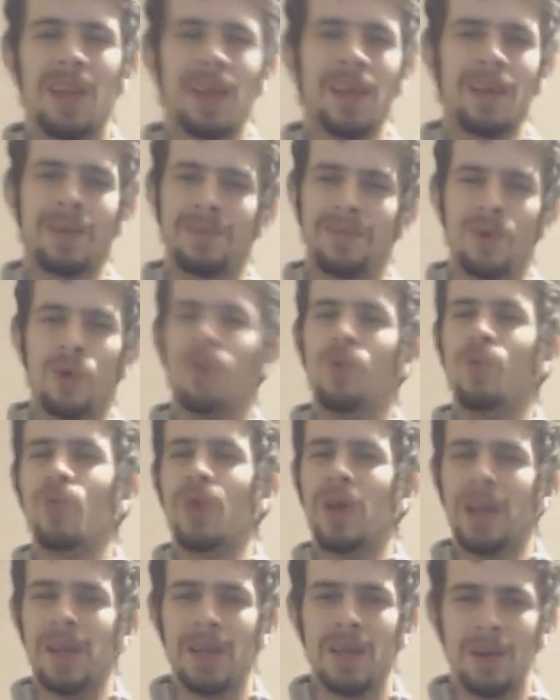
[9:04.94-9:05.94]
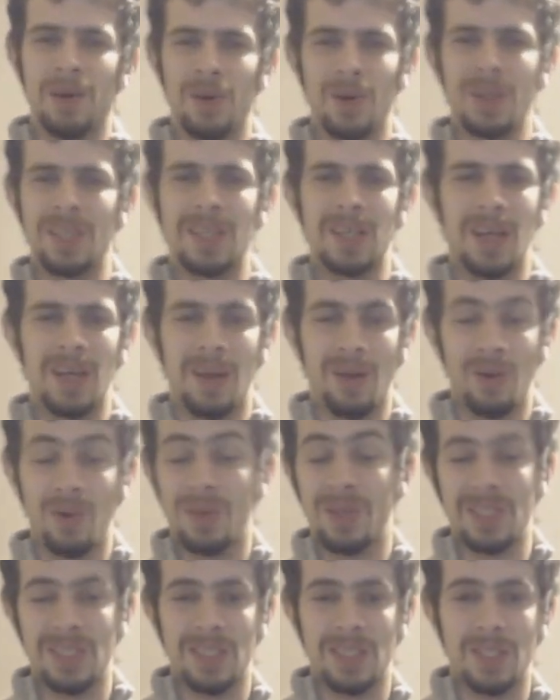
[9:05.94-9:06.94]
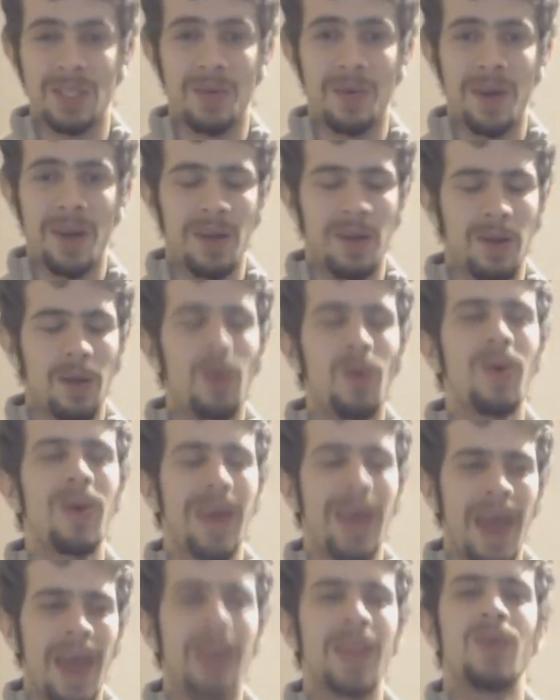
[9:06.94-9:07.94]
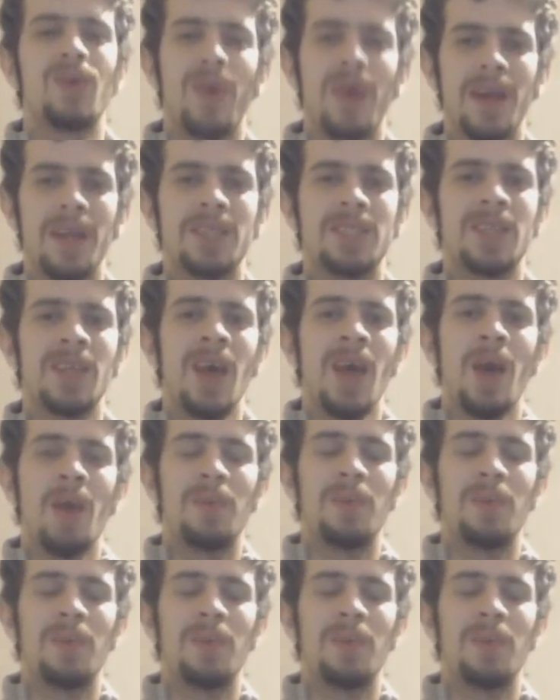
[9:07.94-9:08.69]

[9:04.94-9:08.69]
Like, who really looks at grades?